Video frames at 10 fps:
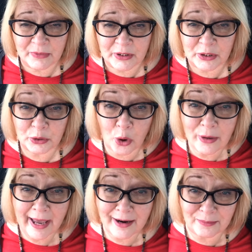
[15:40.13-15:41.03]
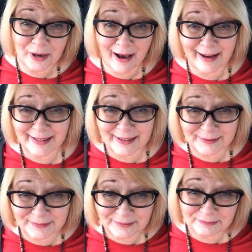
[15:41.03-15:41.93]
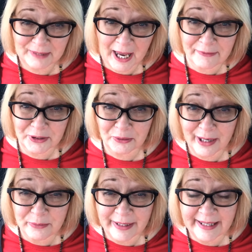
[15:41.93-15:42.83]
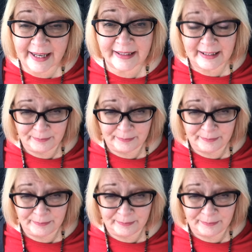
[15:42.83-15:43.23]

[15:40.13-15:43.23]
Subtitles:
So go get them, guys. Have a great weekend.